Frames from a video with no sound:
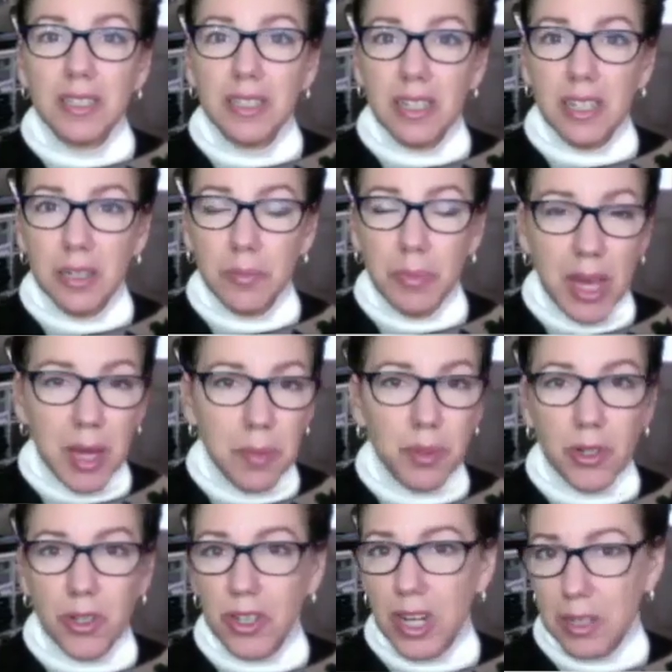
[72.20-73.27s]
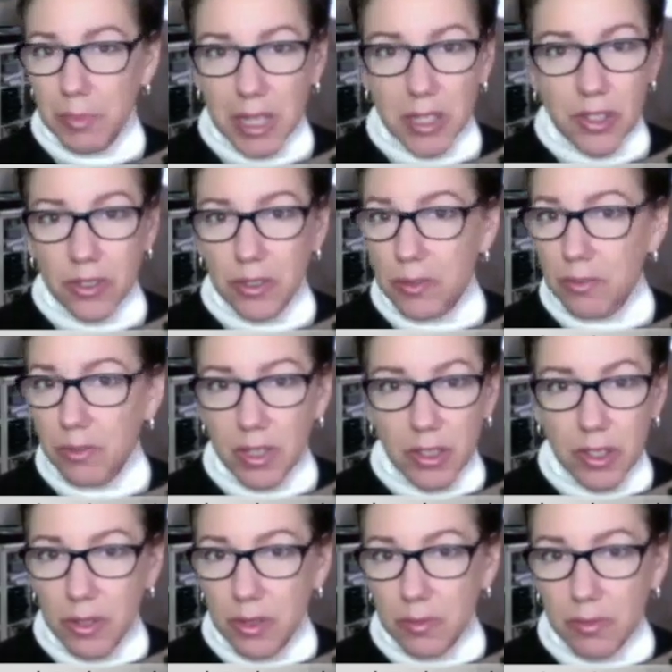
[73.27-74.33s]
a paper and pencil with
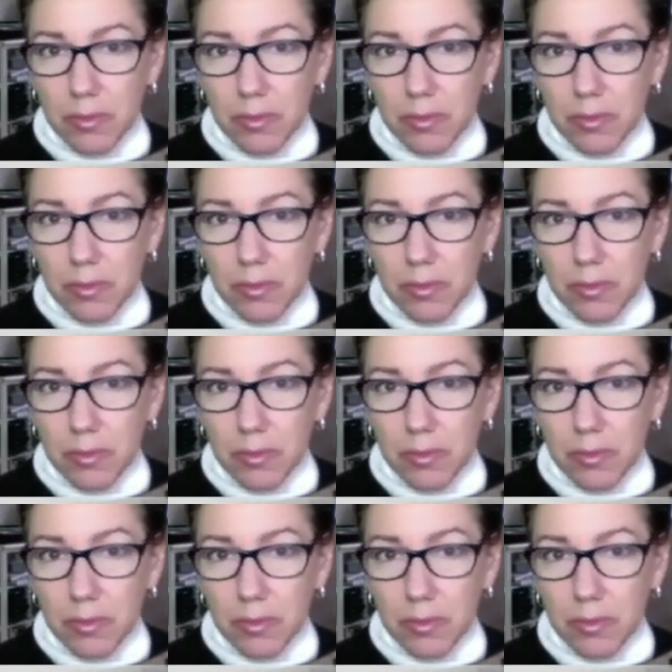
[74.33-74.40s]
you.